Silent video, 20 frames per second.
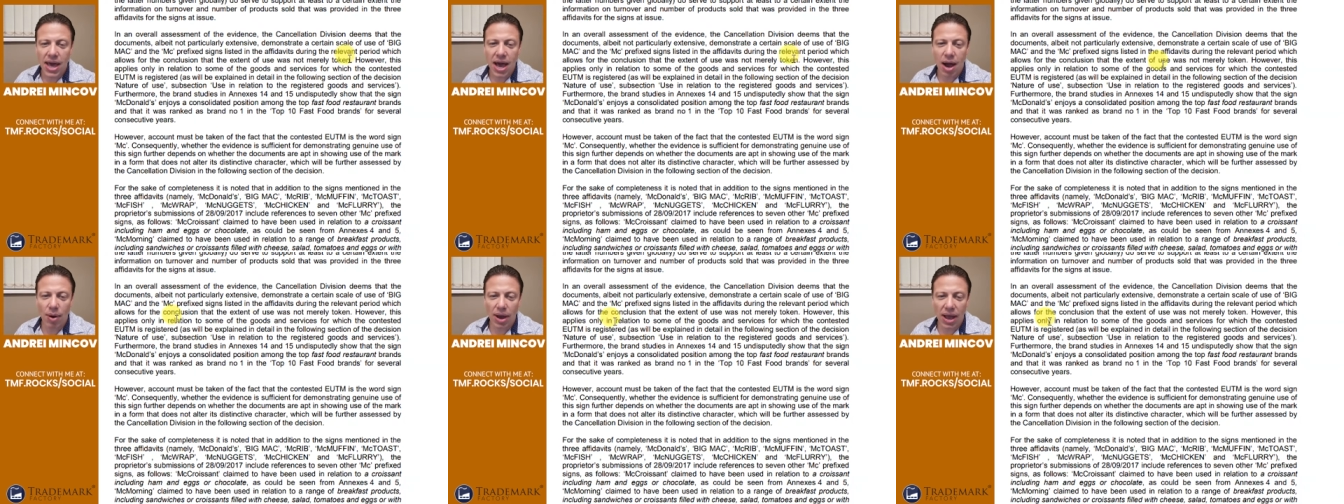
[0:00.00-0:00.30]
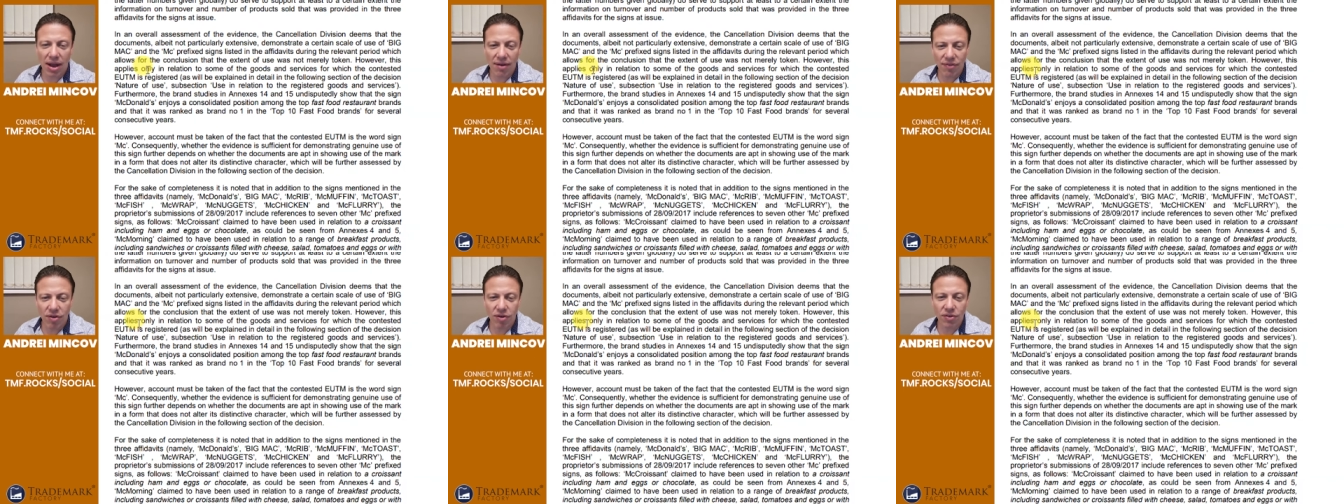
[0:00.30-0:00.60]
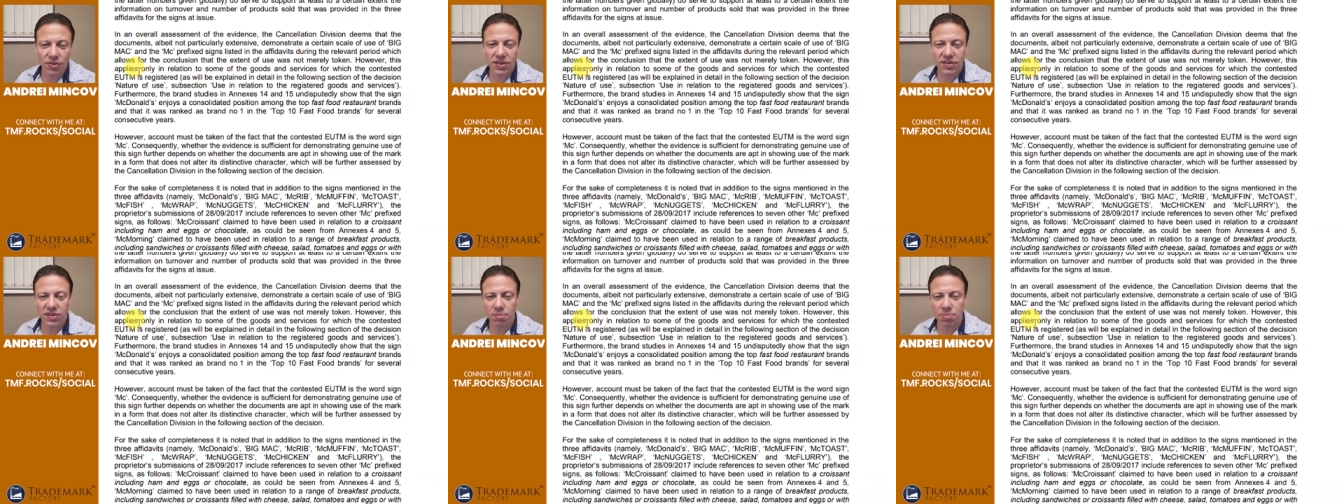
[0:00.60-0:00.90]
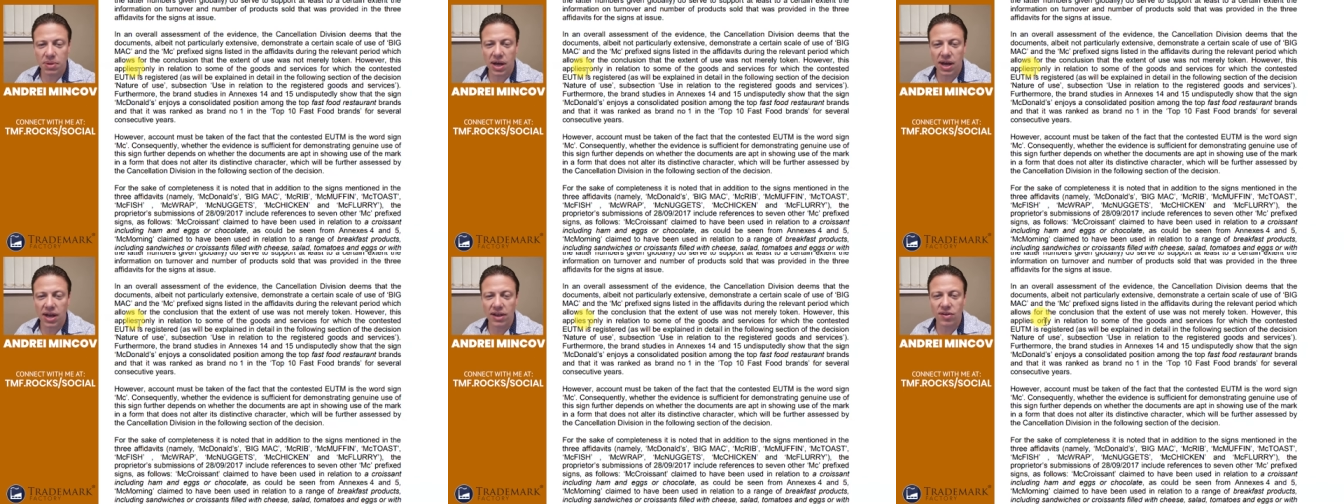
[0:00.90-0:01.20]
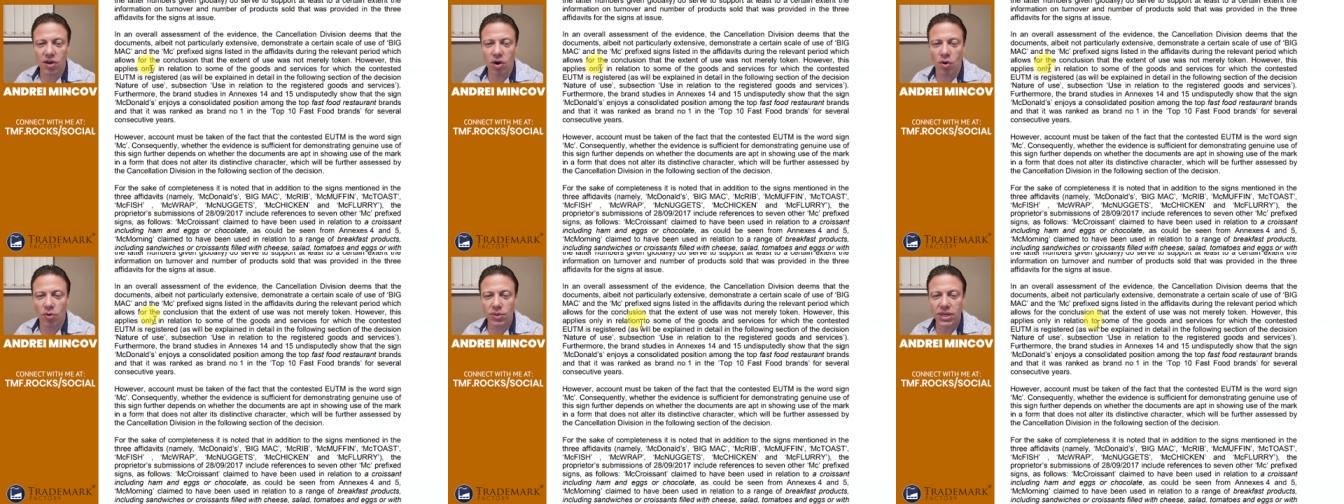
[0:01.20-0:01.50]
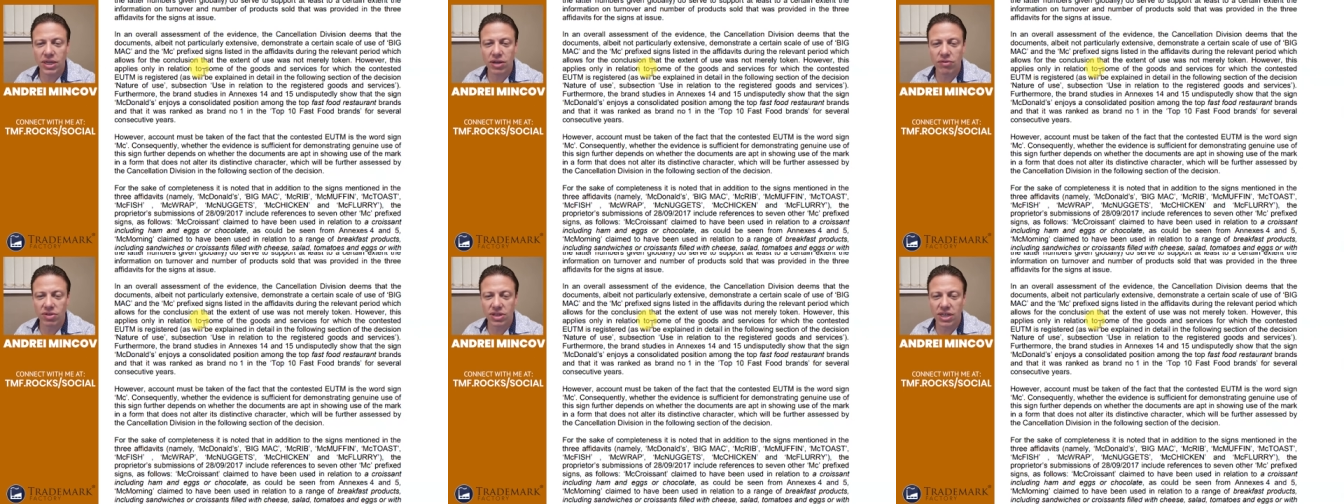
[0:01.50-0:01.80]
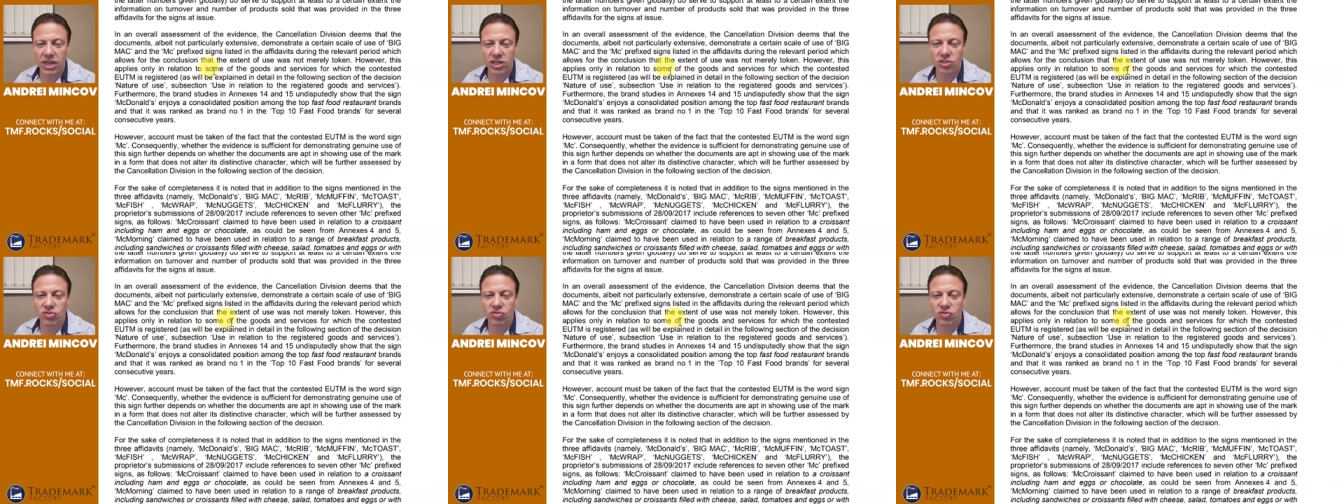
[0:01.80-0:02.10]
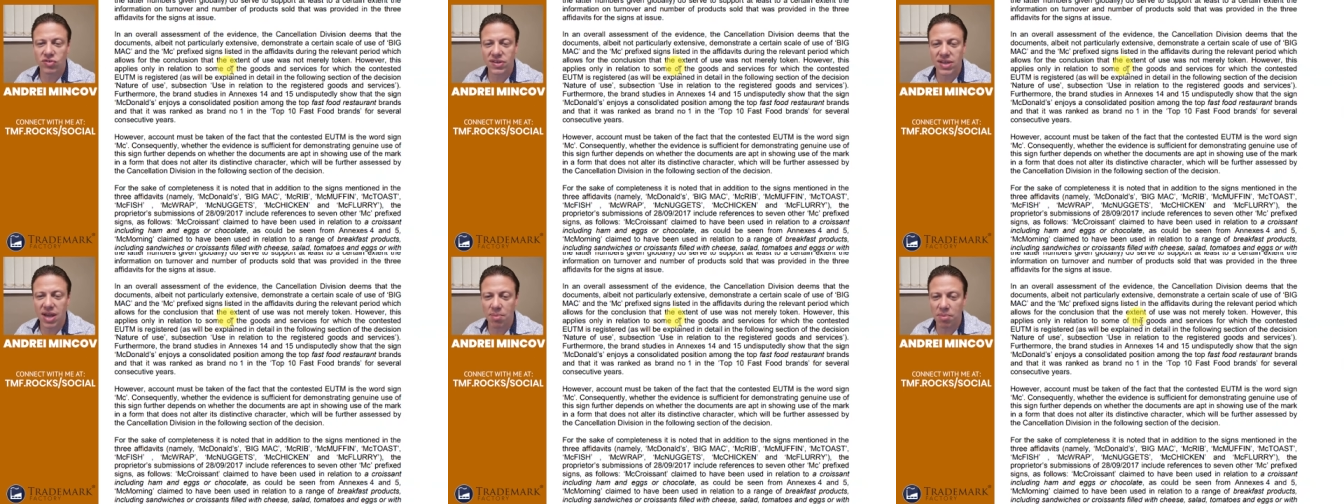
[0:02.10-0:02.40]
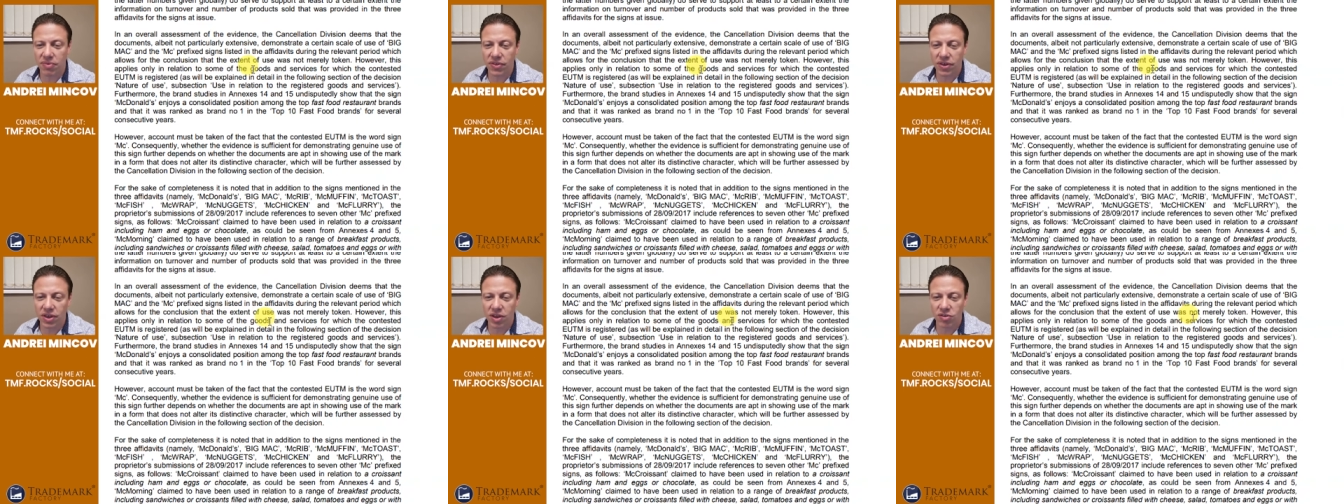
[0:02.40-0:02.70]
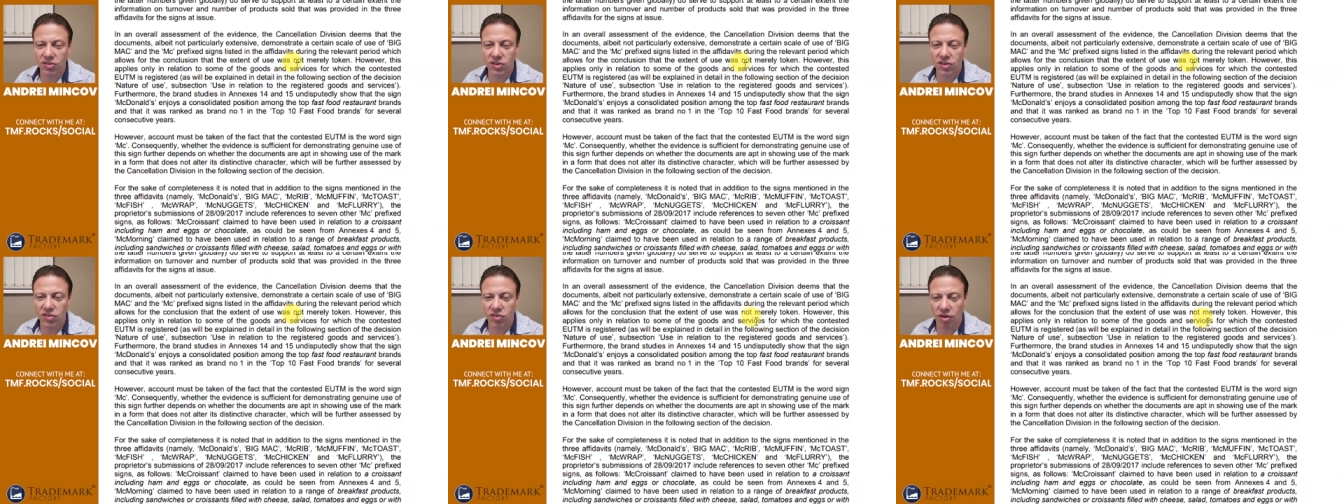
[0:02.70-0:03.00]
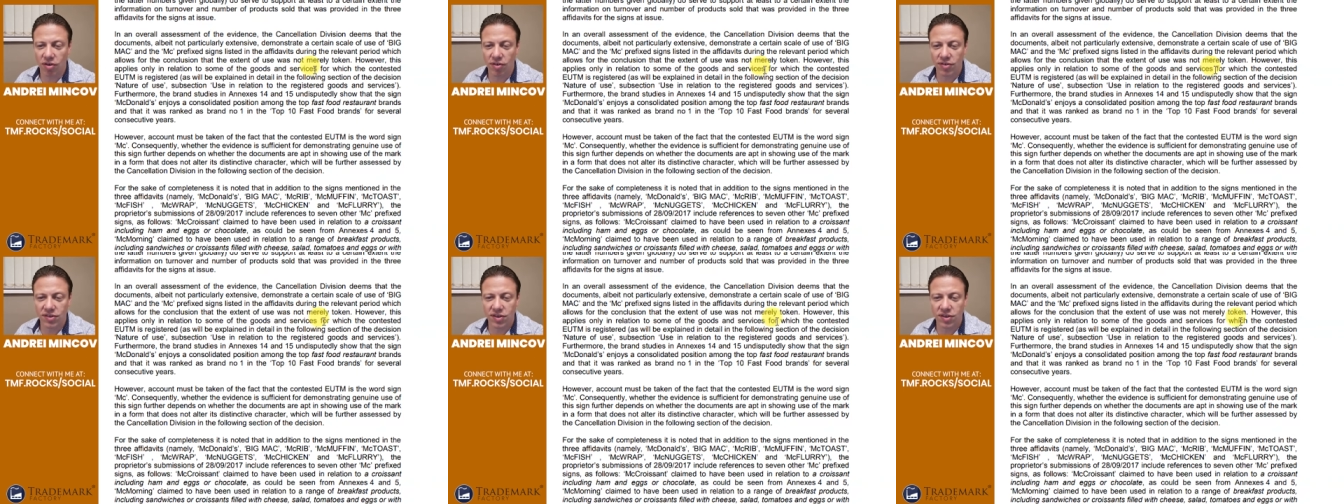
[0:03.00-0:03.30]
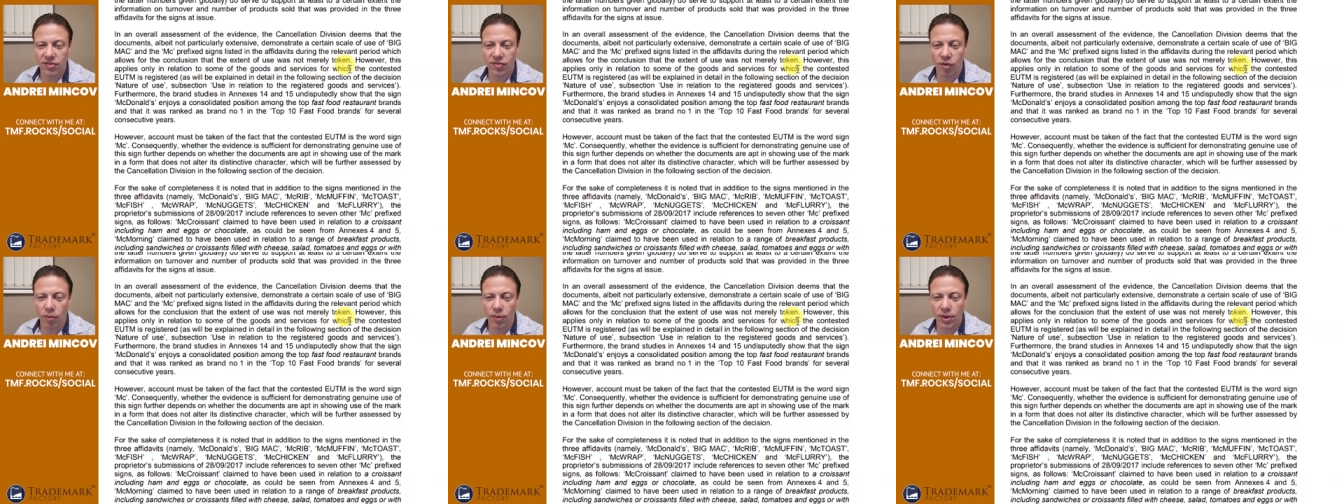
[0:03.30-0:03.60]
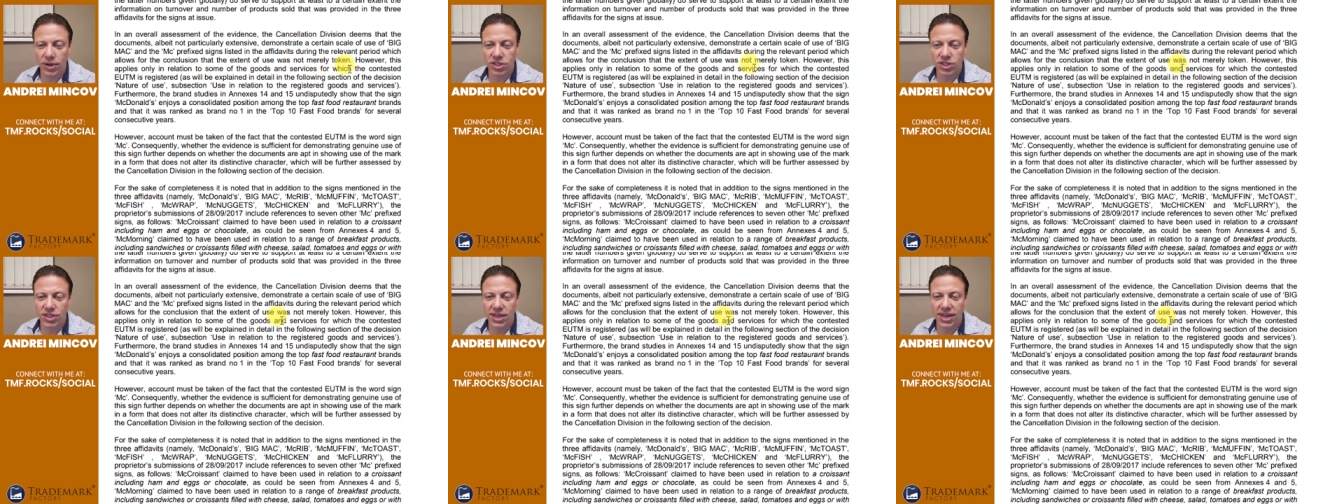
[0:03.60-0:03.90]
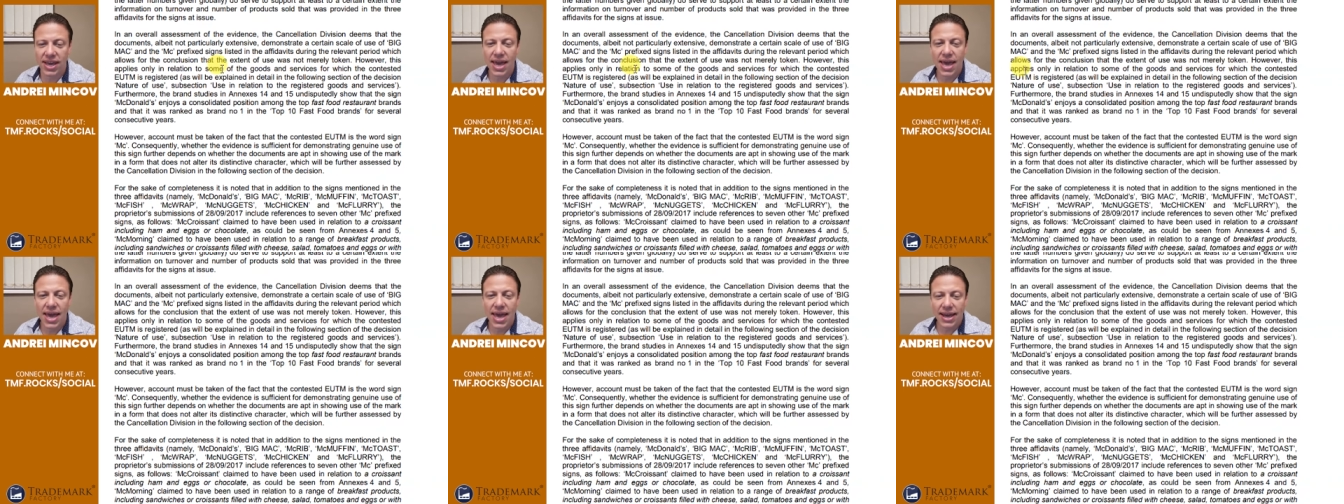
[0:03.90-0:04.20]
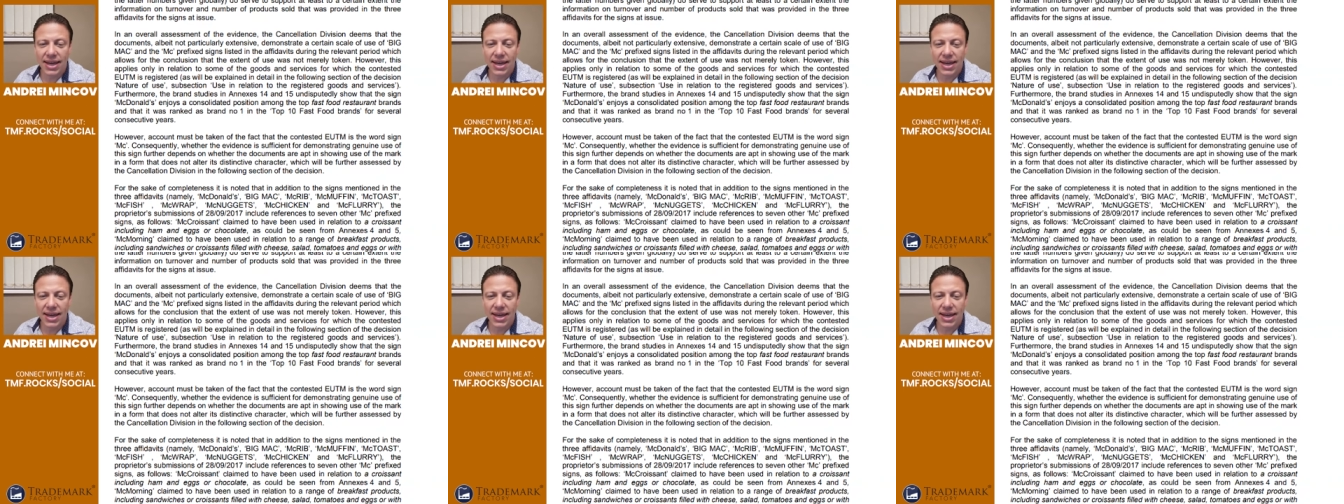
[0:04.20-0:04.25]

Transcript: However, this applies only in relation to some of the goods and services for which the